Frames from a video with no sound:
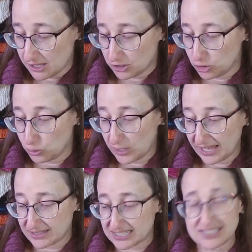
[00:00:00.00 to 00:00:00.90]
You
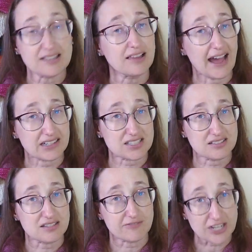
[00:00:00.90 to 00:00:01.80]
can still
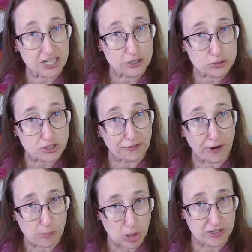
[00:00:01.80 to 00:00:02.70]
access the videos
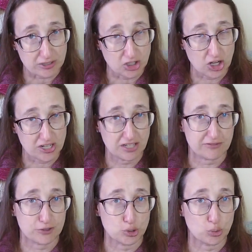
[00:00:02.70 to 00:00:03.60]
from our knit along
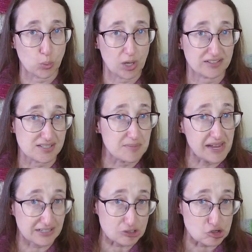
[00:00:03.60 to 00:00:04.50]
if you want some
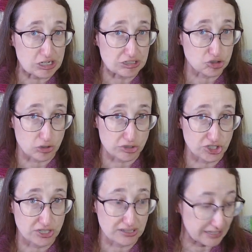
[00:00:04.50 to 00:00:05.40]
extra
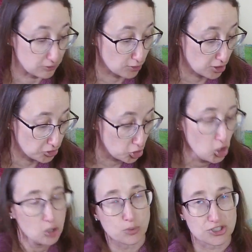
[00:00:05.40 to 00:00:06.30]
instruction later on.
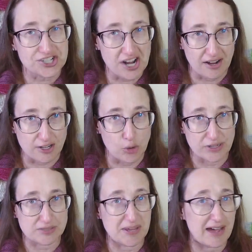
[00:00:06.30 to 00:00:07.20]
We're just not
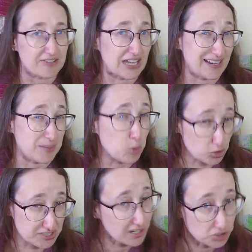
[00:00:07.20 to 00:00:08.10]
going to be having any
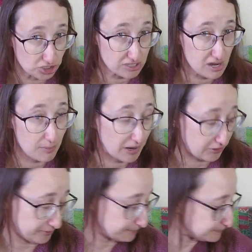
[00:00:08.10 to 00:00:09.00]
more sessions about
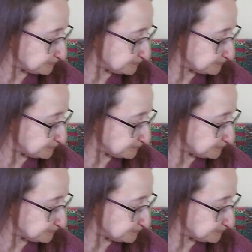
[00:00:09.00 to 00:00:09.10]
it.